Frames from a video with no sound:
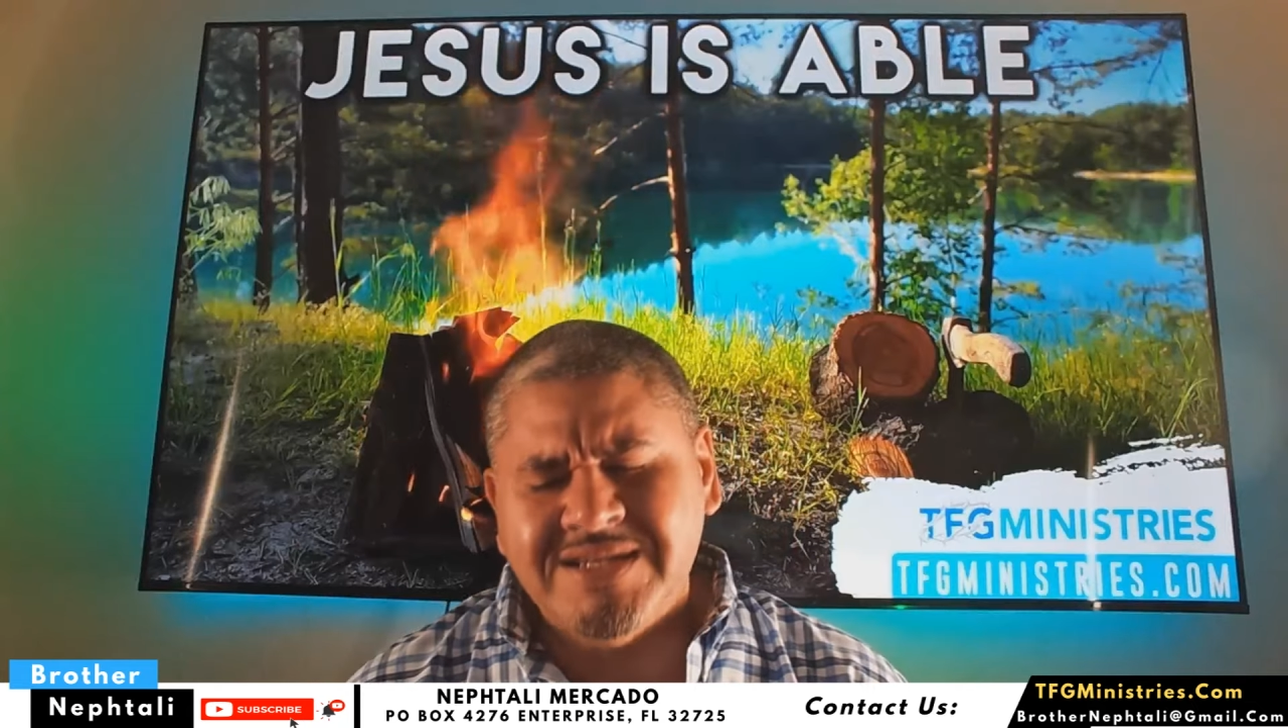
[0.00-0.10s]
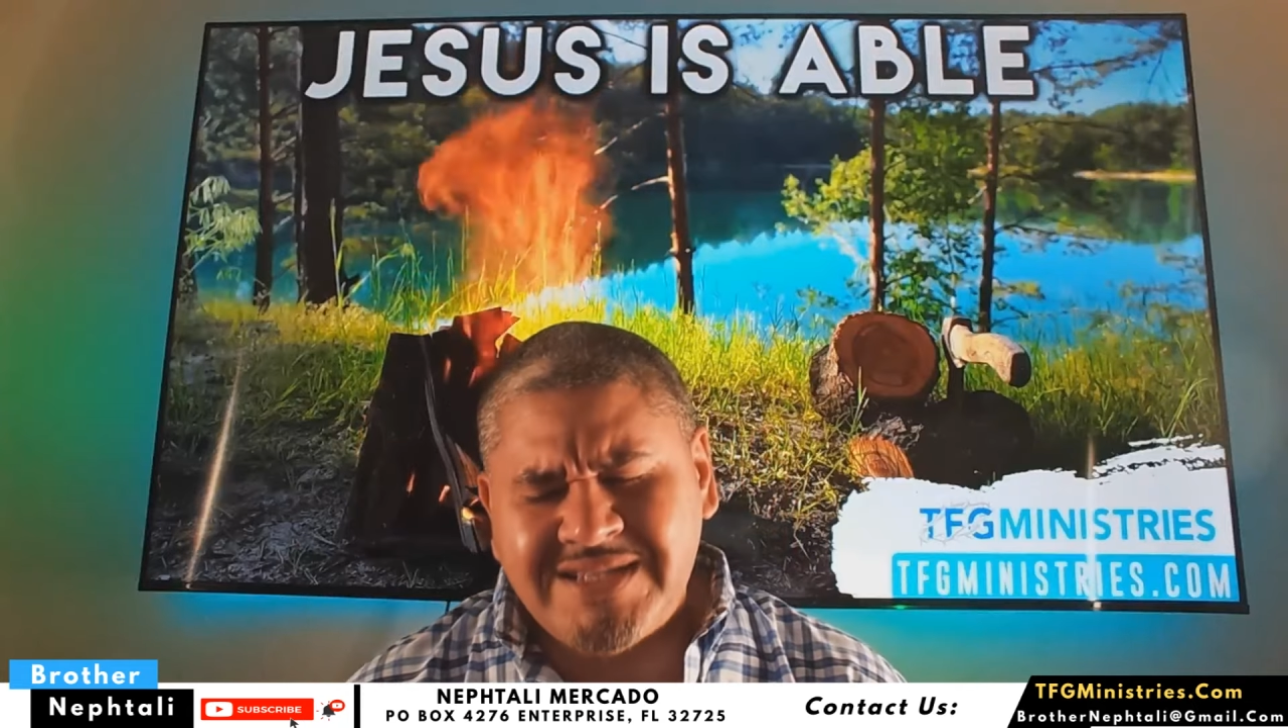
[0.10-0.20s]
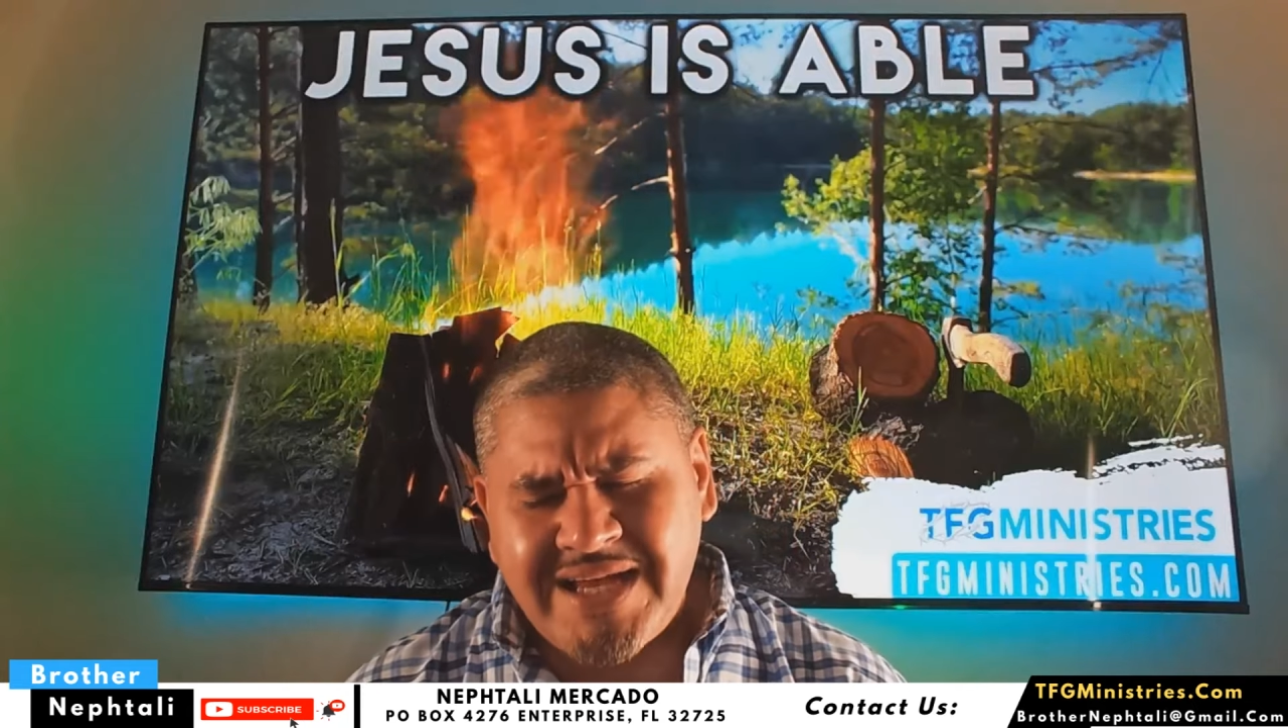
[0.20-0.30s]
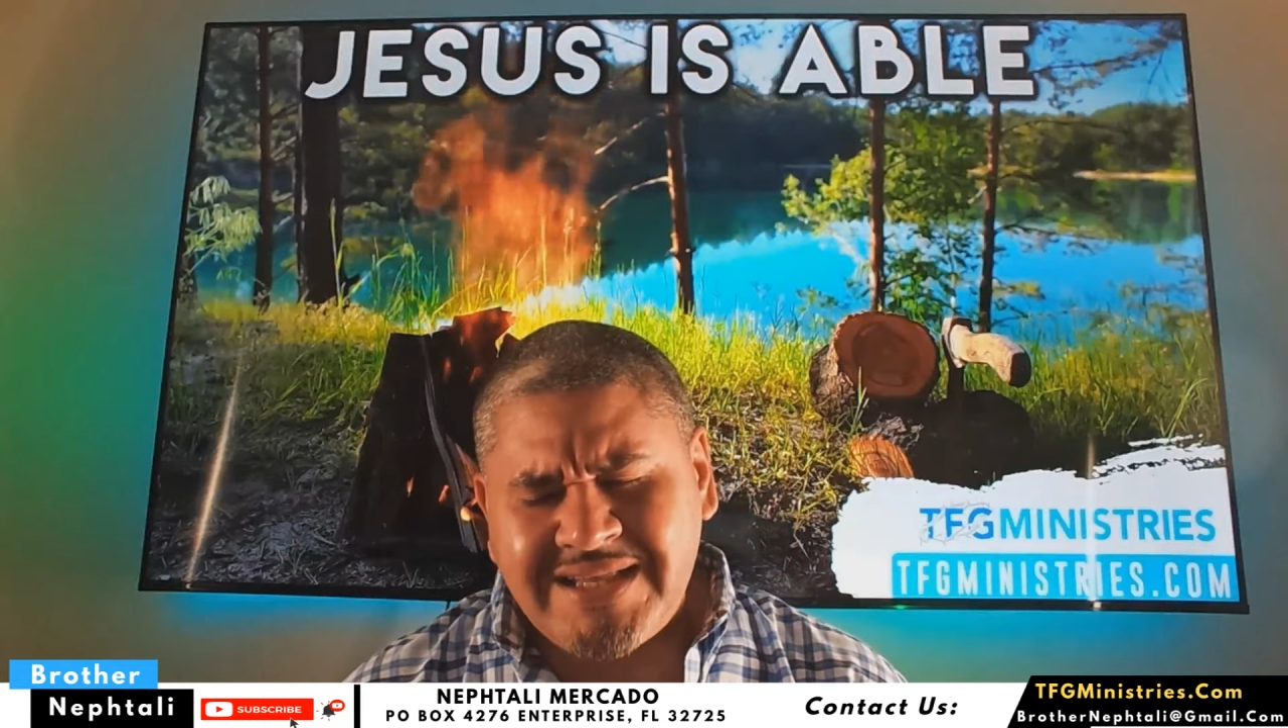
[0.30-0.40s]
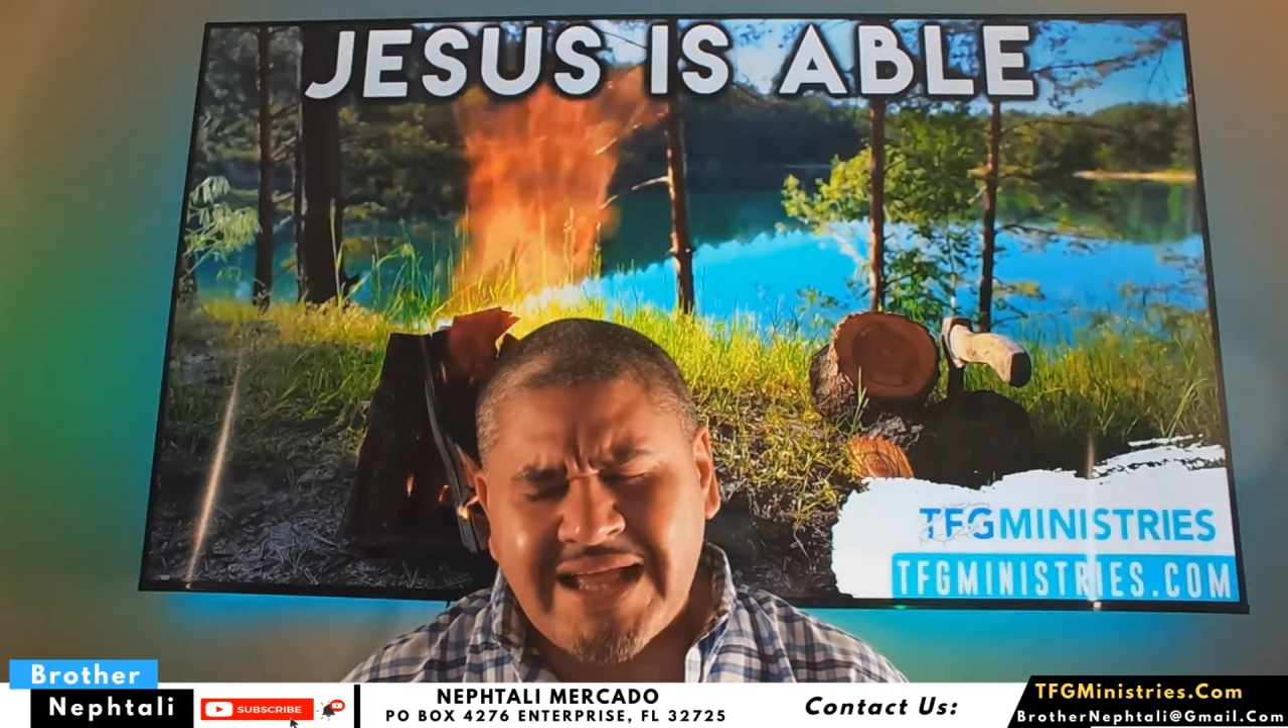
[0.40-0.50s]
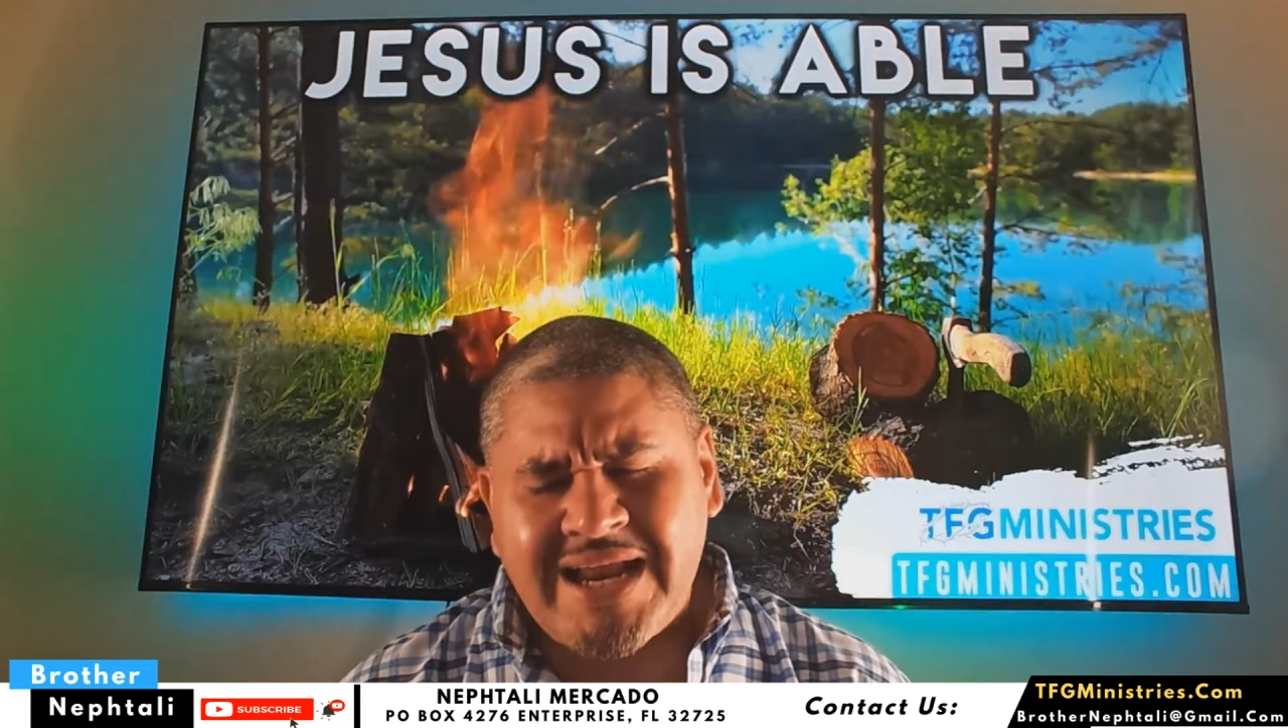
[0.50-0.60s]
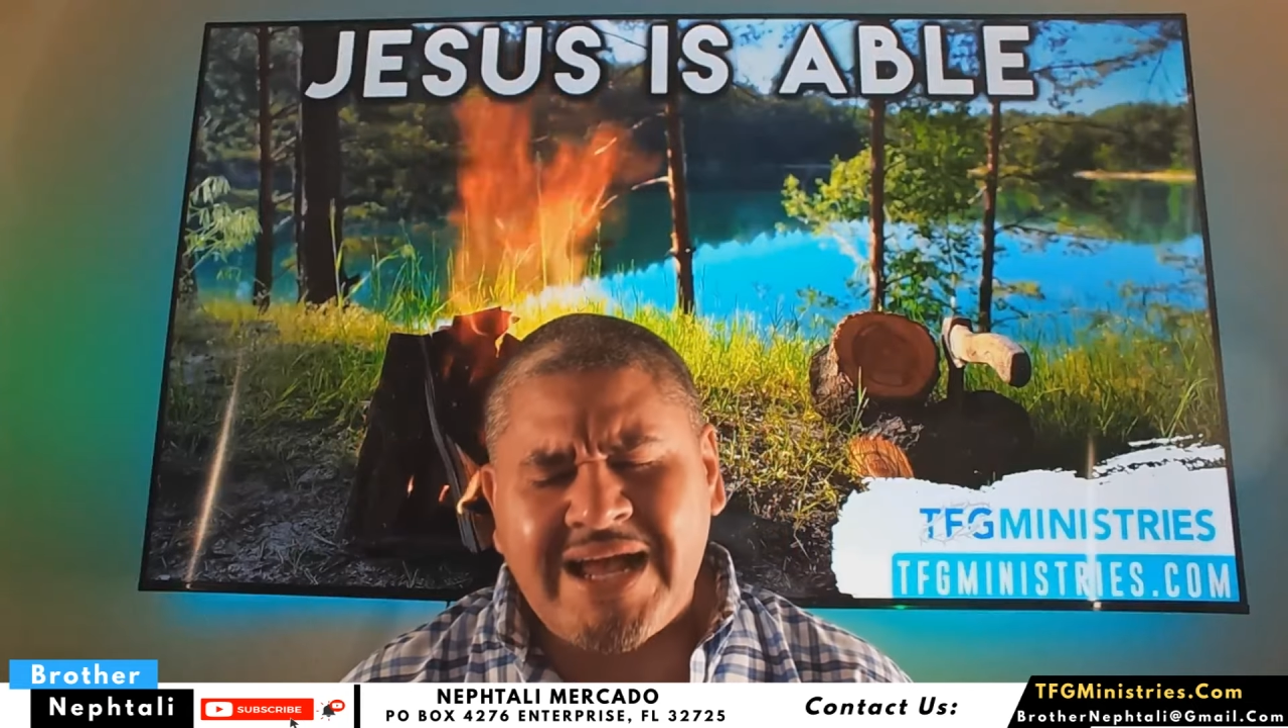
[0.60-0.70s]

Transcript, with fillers: to take that